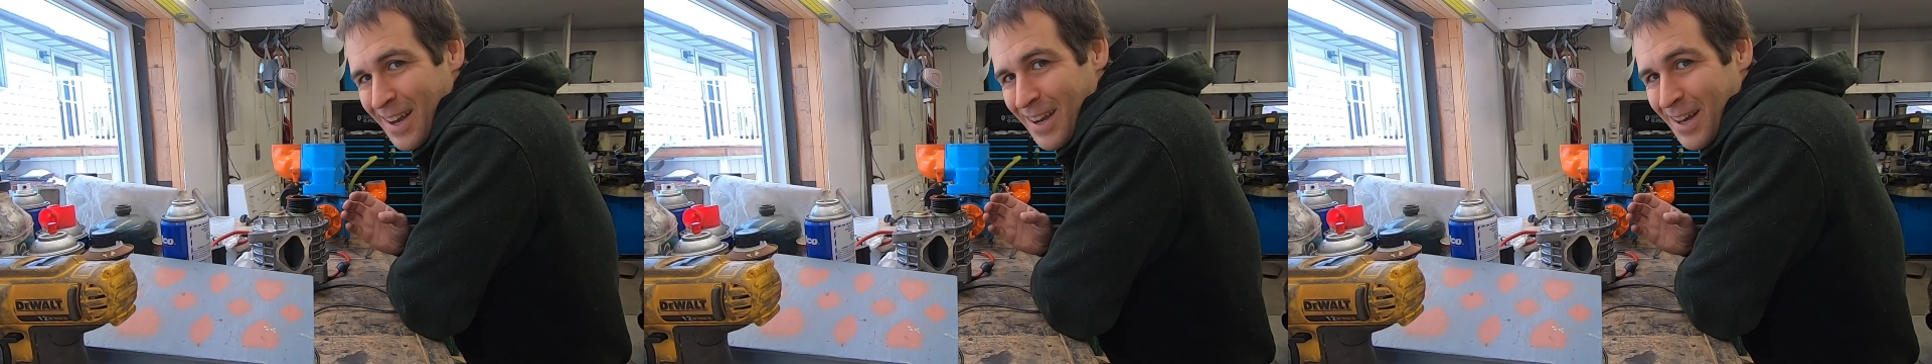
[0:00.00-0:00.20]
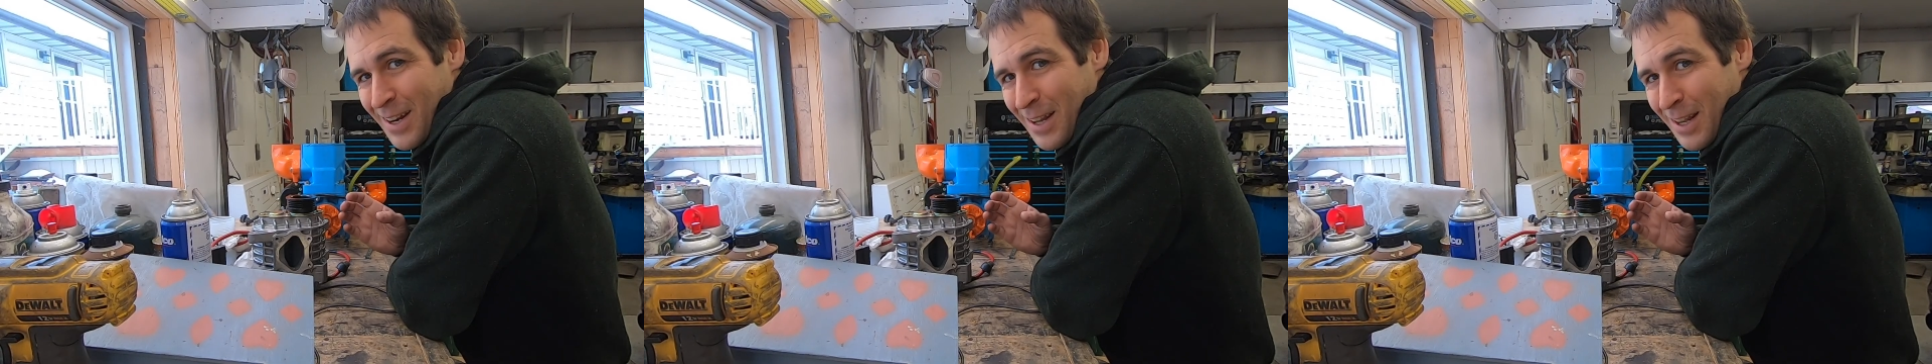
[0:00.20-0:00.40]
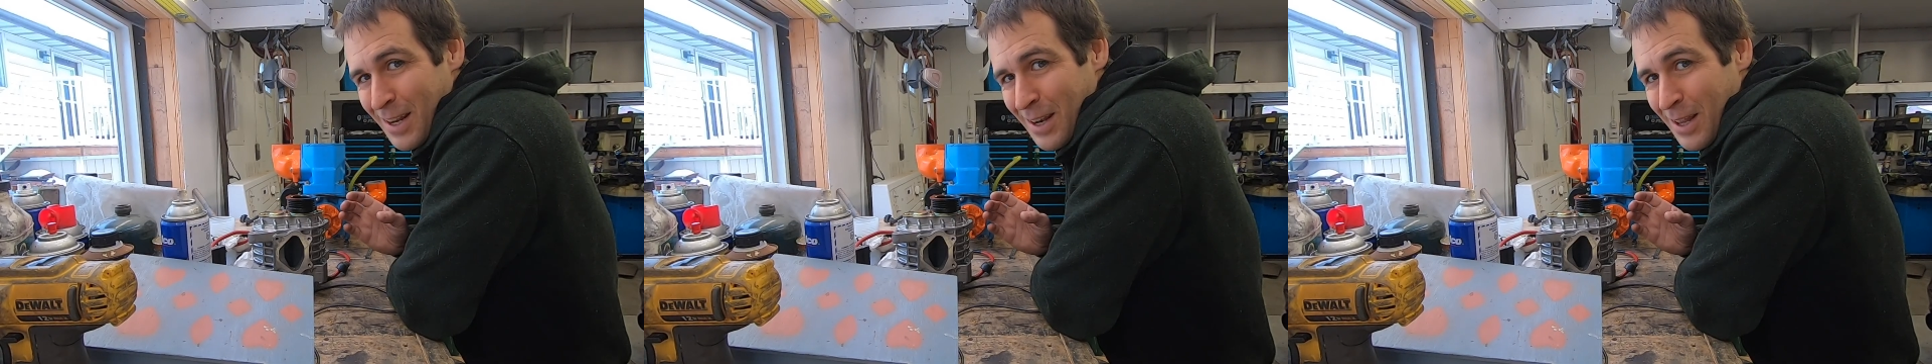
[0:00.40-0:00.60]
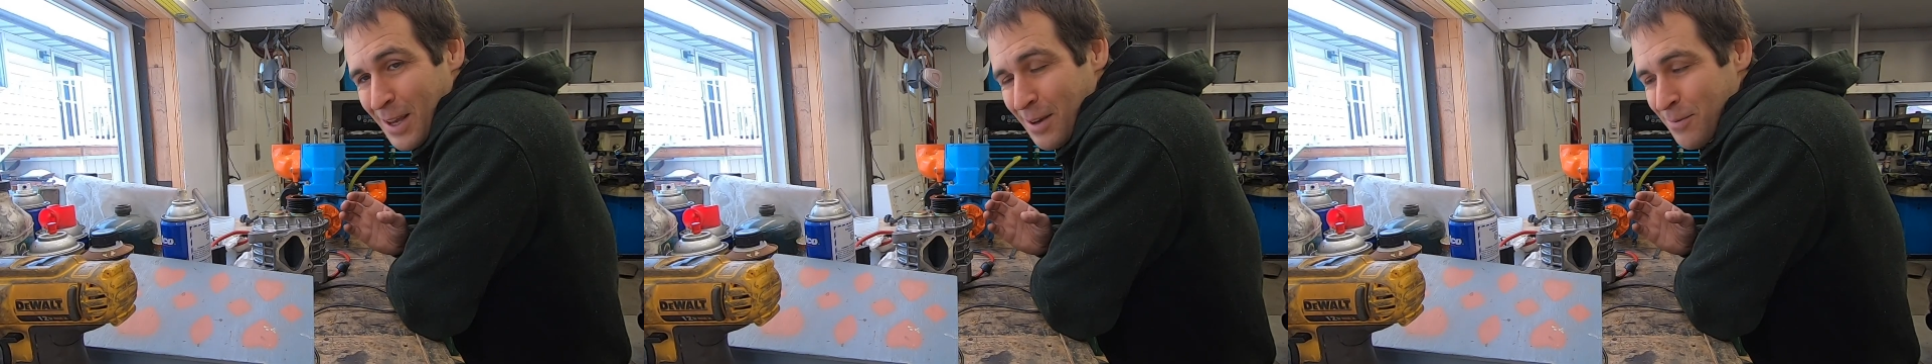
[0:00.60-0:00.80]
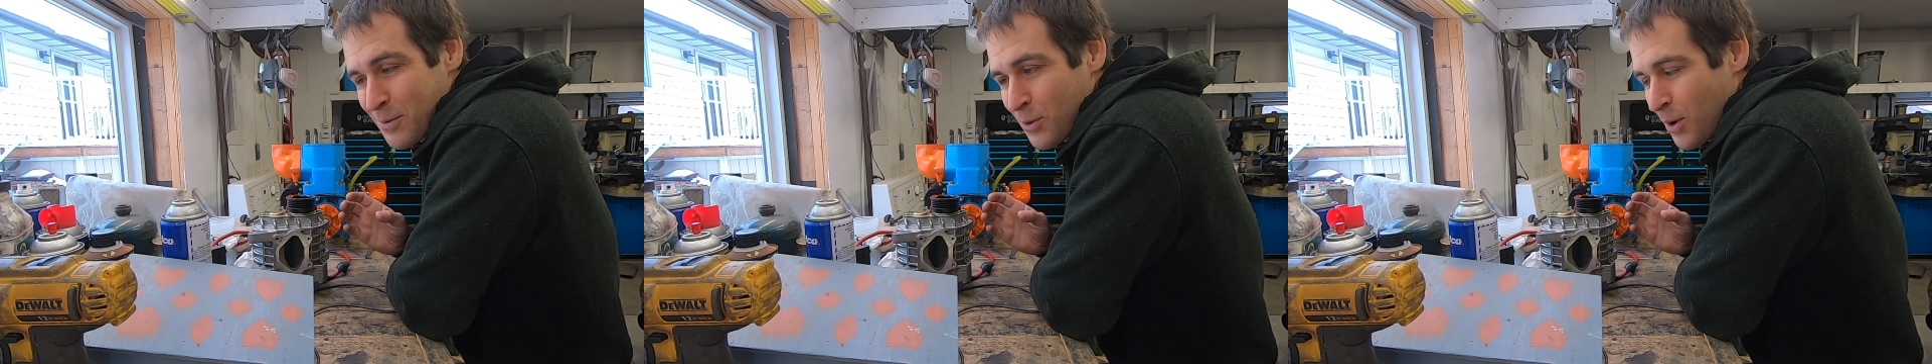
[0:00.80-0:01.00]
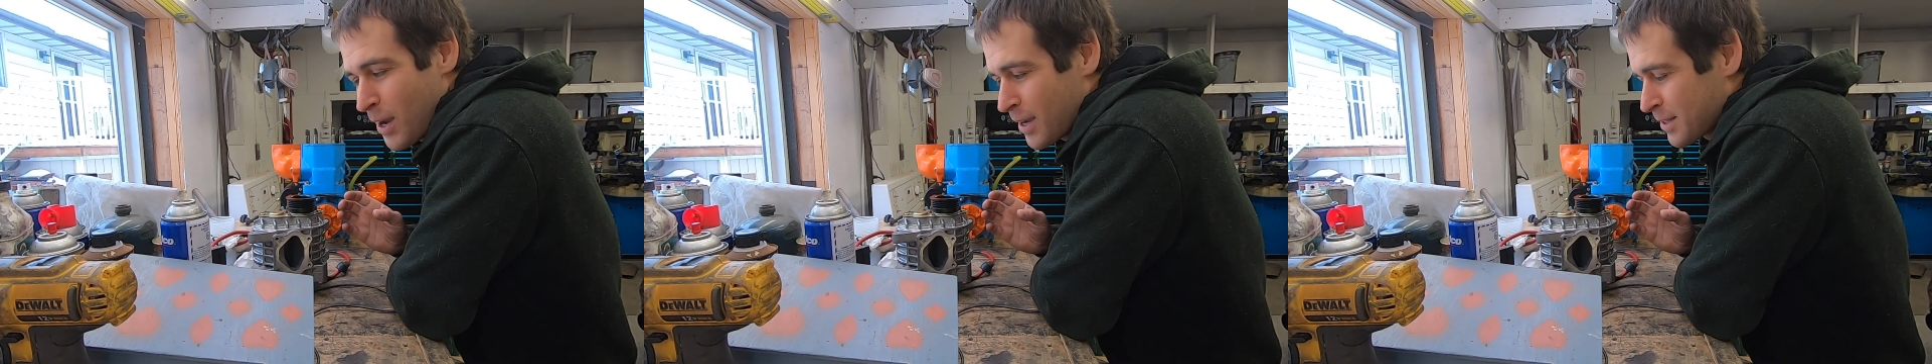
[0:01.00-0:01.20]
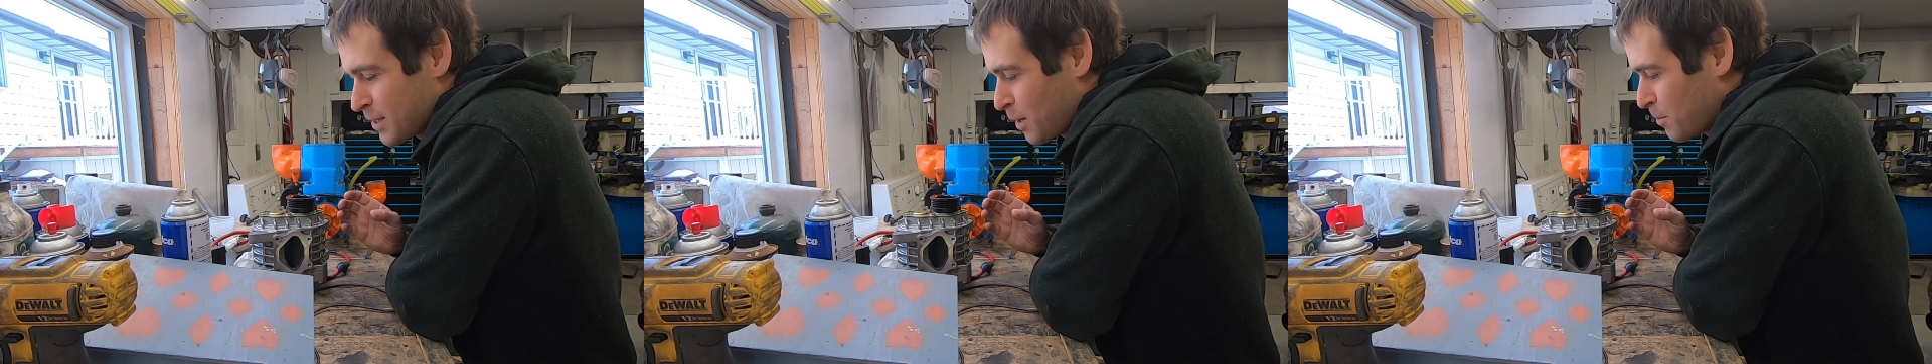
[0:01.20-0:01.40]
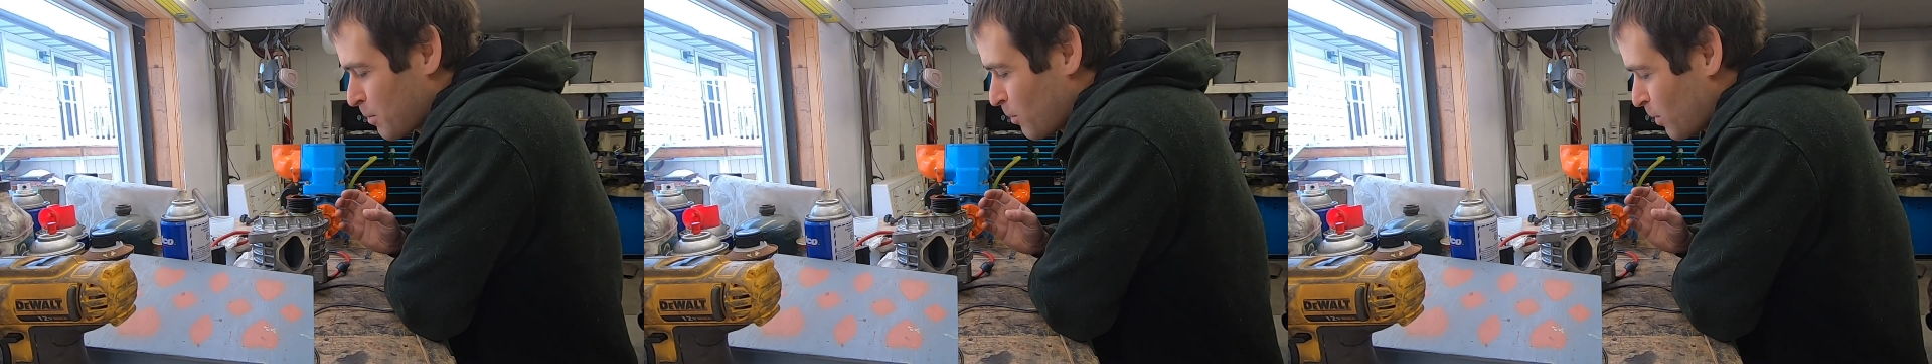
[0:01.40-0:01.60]
I got a little off track
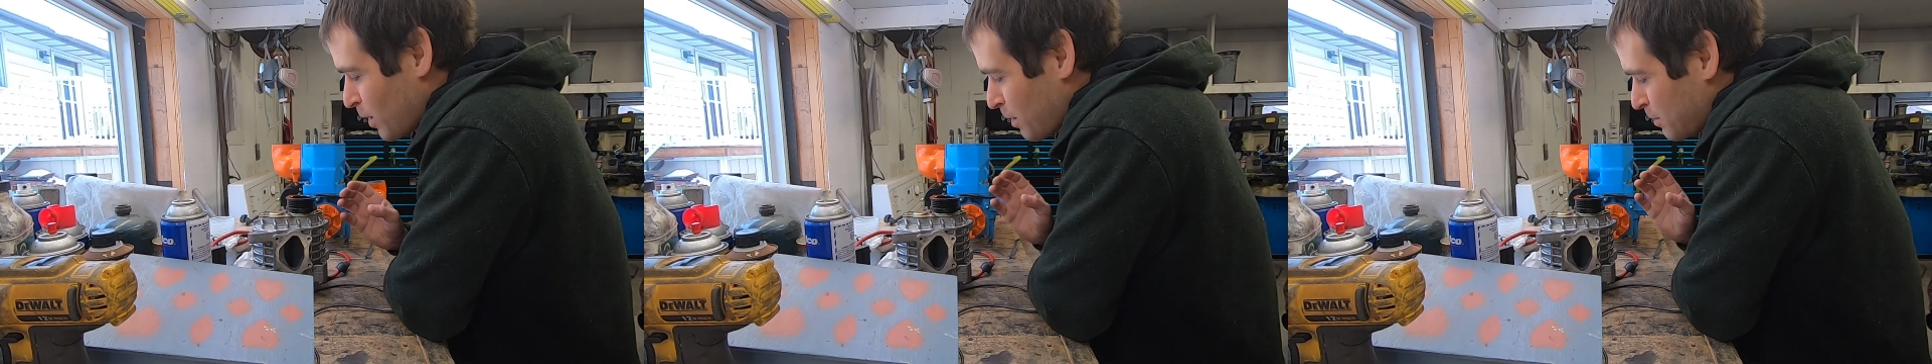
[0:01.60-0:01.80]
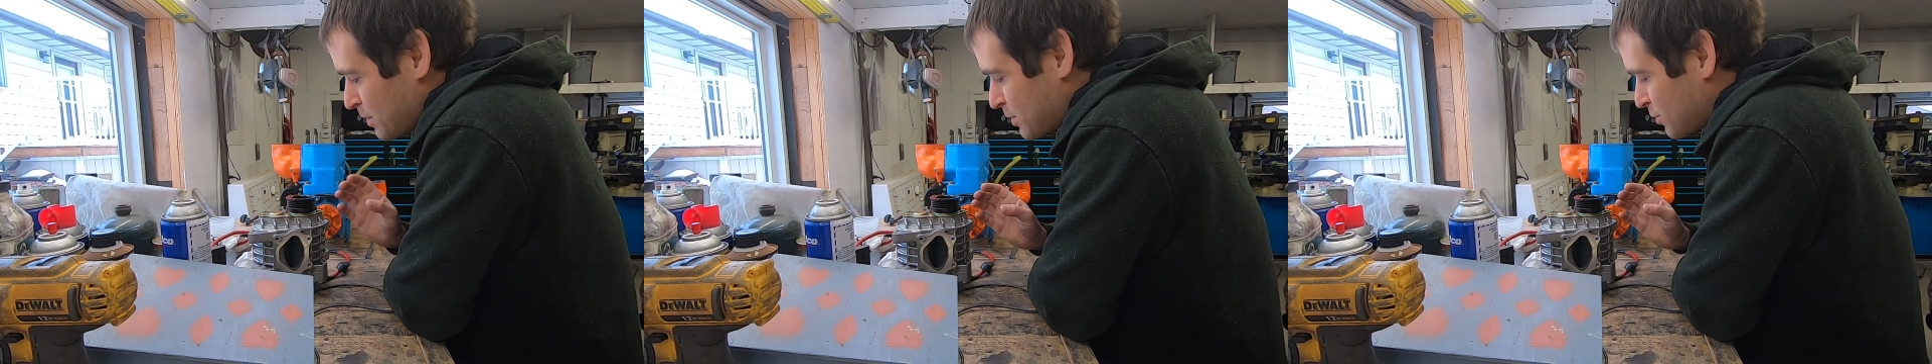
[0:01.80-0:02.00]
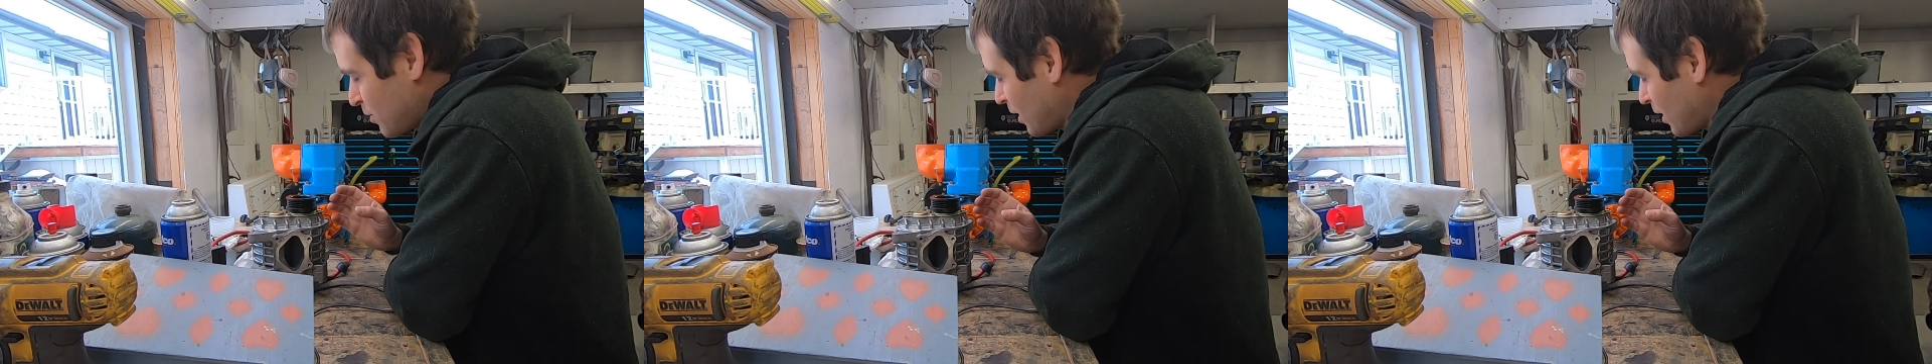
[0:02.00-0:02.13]
there, but what I was